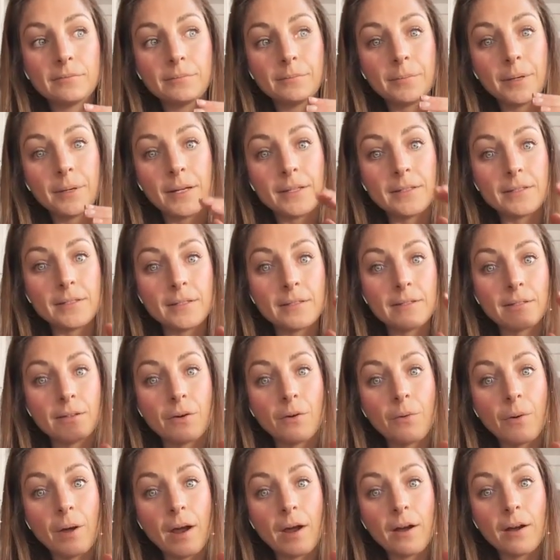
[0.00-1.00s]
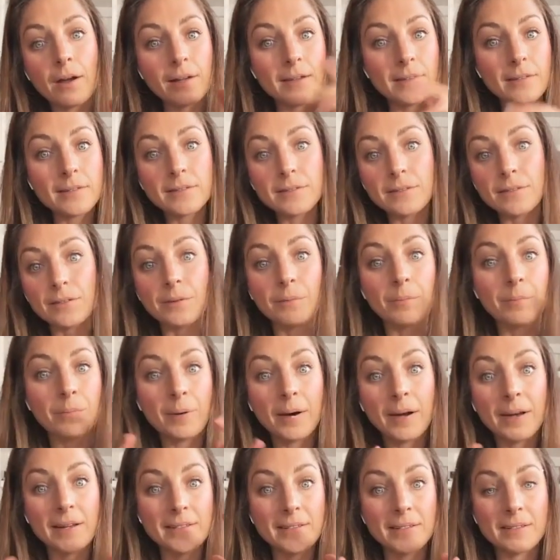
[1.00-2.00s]
Pisces Aquarius to
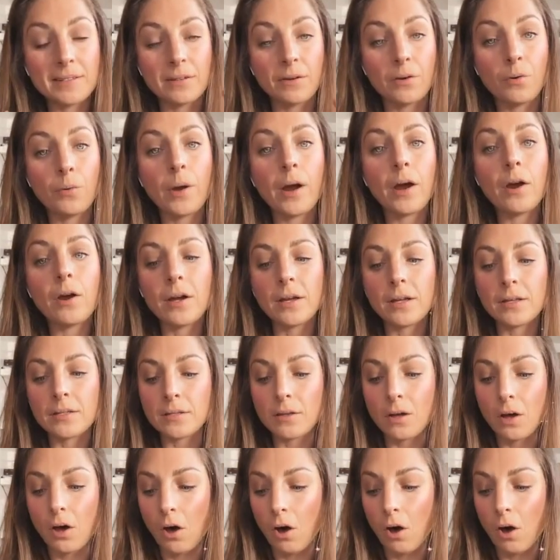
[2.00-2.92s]
Pisces Aquarius,